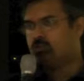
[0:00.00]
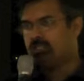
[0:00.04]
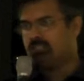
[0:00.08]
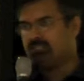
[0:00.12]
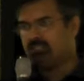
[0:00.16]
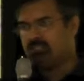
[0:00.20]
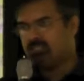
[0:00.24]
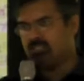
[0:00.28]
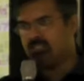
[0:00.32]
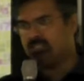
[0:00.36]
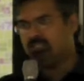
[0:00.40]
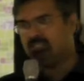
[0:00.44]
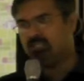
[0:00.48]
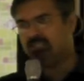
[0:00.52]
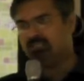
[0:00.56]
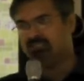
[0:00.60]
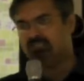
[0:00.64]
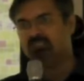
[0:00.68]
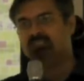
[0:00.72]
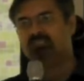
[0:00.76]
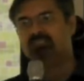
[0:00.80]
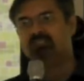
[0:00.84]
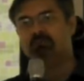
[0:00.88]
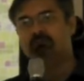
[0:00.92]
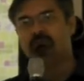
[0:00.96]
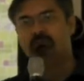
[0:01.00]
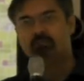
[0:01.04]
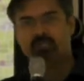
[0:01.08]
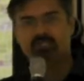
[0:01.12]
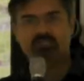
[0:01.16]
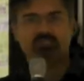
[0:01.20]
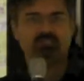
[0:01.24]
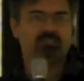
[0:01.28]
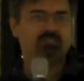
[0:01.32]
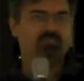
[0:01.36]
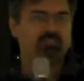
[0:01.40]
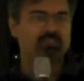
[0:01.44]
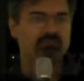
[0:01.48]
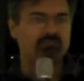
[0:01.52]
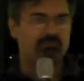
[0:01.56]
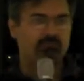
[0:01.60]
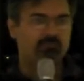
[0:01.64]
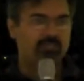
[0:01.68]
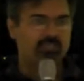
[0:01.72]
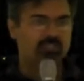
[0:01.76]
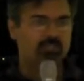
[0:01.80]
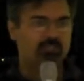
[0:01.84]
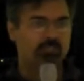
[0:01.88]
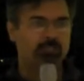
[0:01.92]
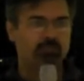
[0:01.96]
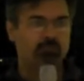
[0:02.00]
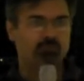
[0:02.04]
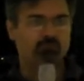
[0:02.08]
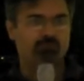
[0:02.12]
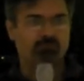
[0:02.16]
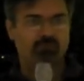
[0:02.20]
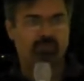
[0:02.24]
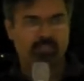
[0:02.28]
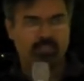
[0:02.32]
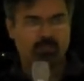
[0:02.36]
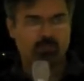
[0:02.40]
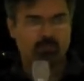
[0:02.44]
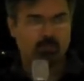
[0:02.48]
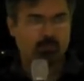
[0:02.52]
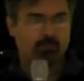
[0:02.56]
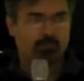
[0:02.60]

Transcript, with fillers: visualization does is compresses information into a very